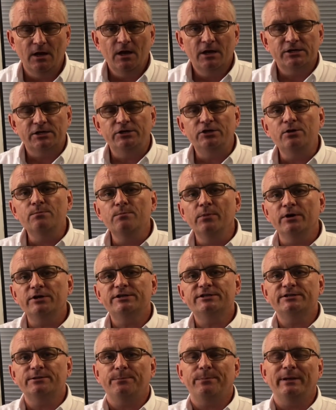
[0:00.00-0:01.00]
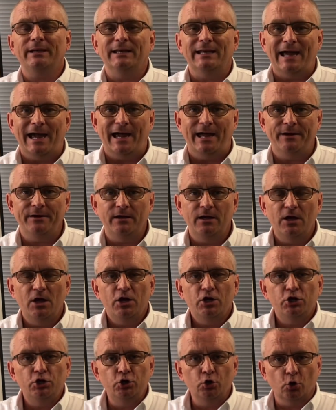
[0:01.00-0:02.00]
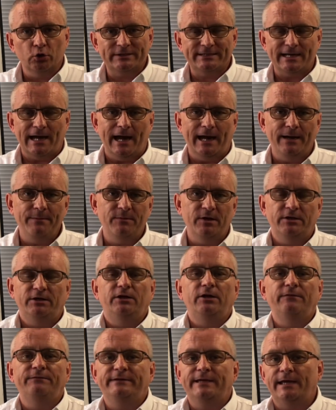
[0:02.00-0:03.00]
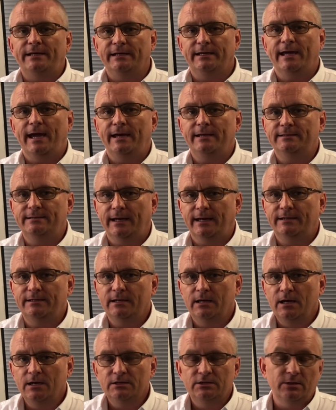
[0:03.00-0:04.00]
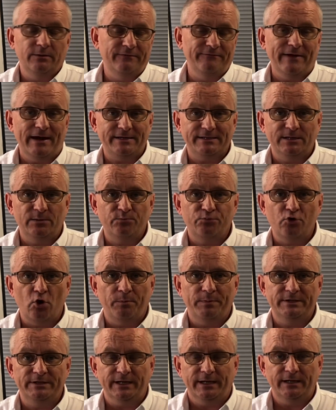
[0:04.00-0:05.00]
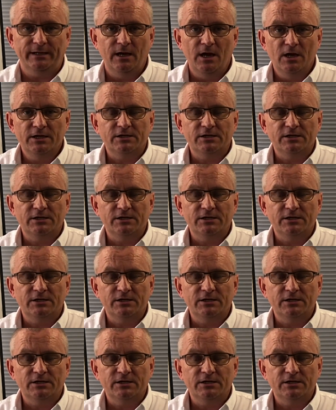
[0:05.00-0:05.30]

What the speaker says: So you must plan your time that you've dedicated to invest in property.